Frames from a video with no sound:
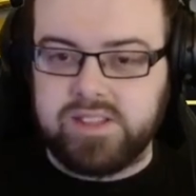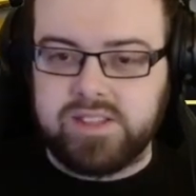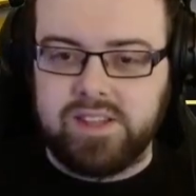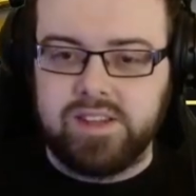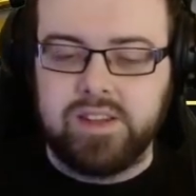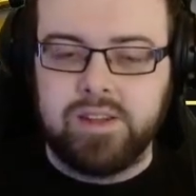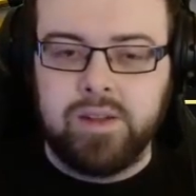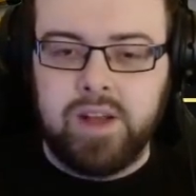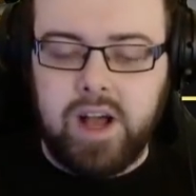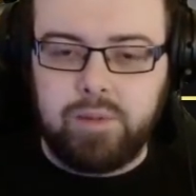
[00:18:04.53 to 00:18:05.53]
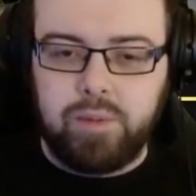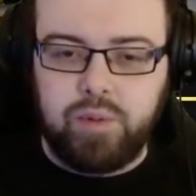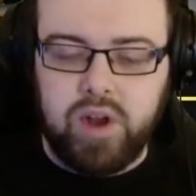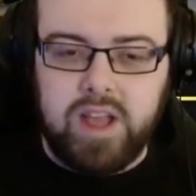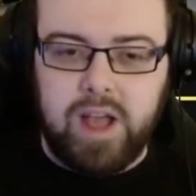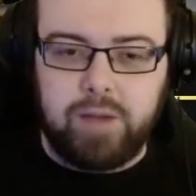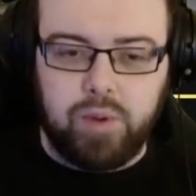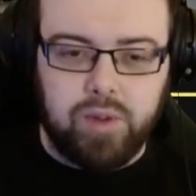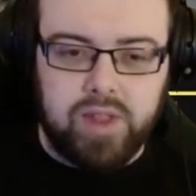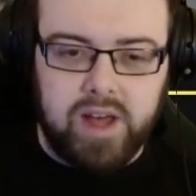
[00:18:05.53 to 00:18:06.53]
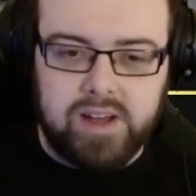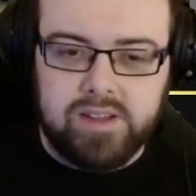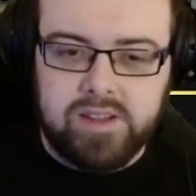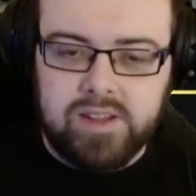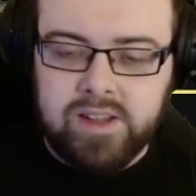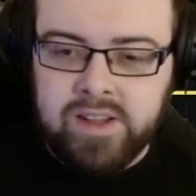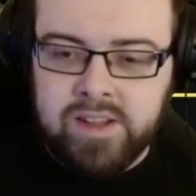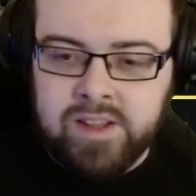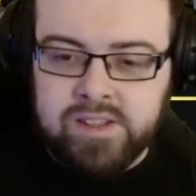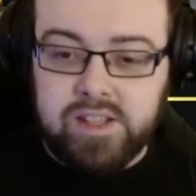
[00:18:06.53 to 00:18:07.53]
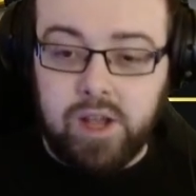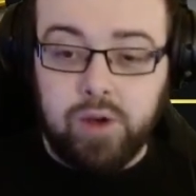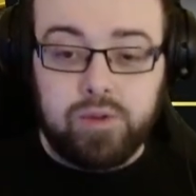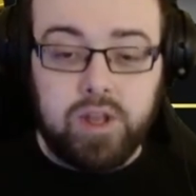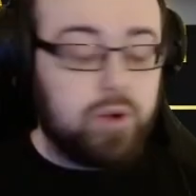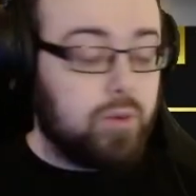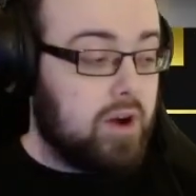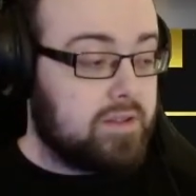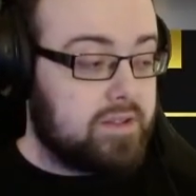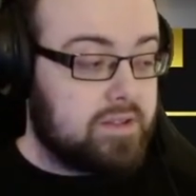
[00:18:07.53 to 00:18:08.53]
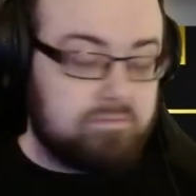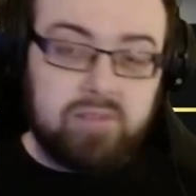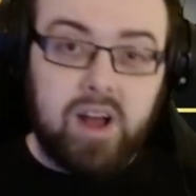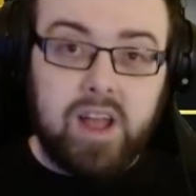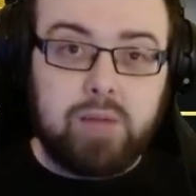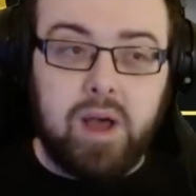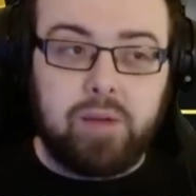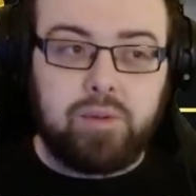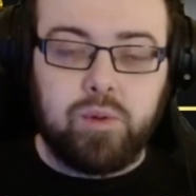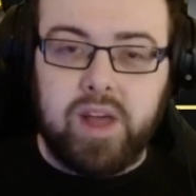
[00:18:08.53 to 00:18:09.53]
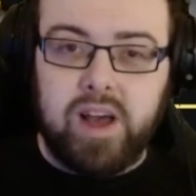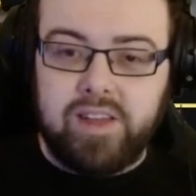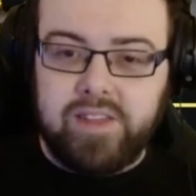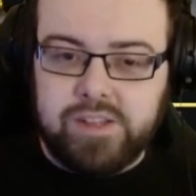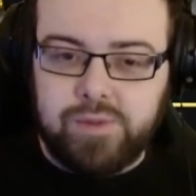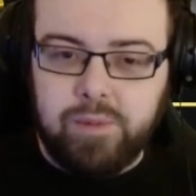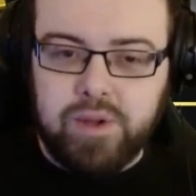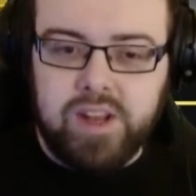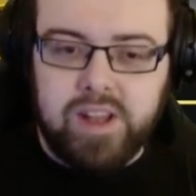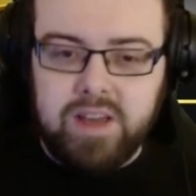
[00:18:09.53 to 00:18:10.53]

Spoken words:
be honest. I'd be pretty happy with that. So, you know what? I am happy with that, and that's where we're